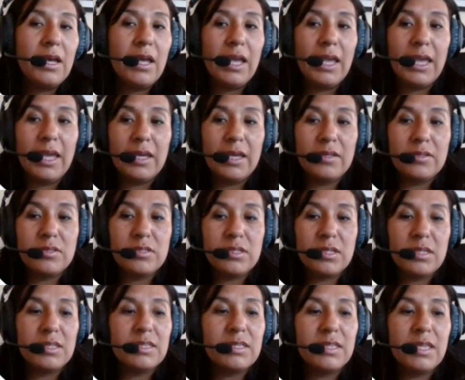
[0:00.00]
and
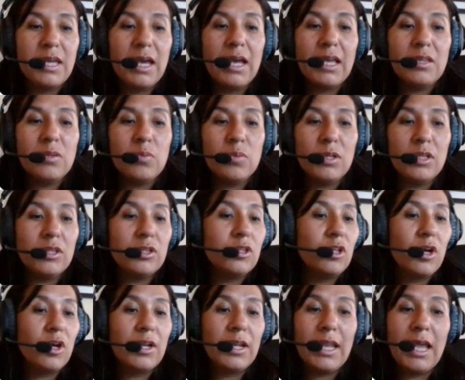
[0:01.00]
that will
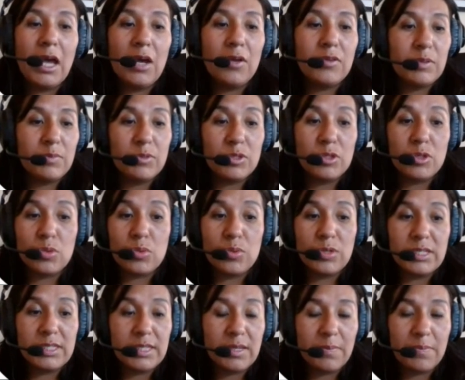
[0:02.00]
not allow them to
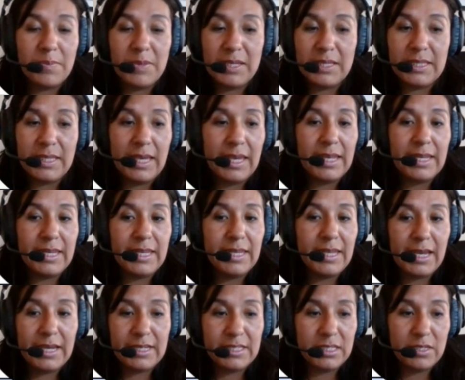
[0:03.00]
resubmit any
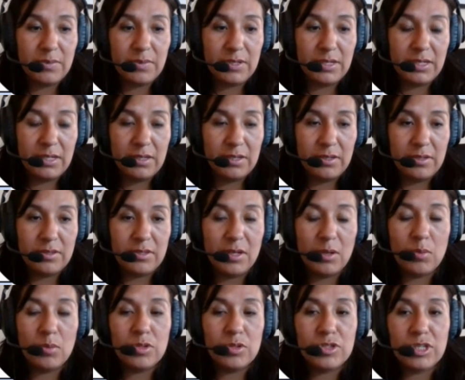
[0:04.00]
activity. They
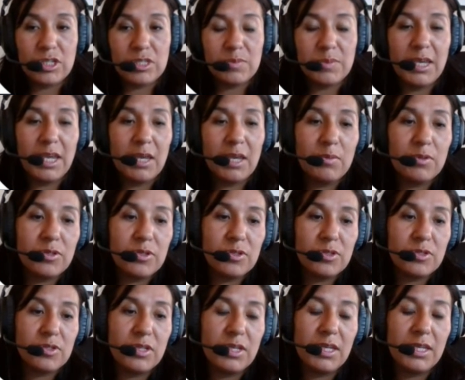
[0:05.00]
will just be able to
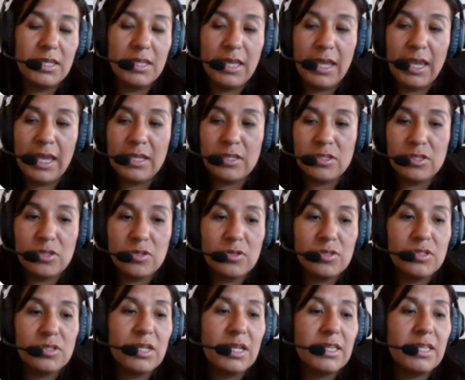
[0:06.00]
see the
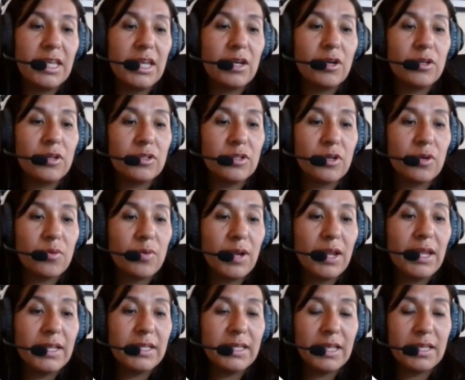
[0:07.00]
answers that they got
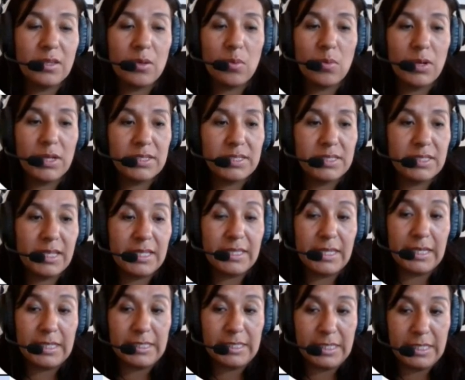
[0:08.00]
correct and the ones that
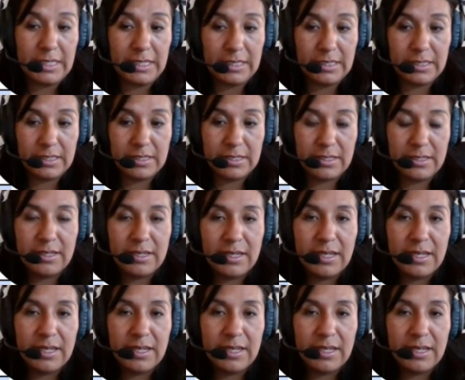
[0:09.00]
they didn't.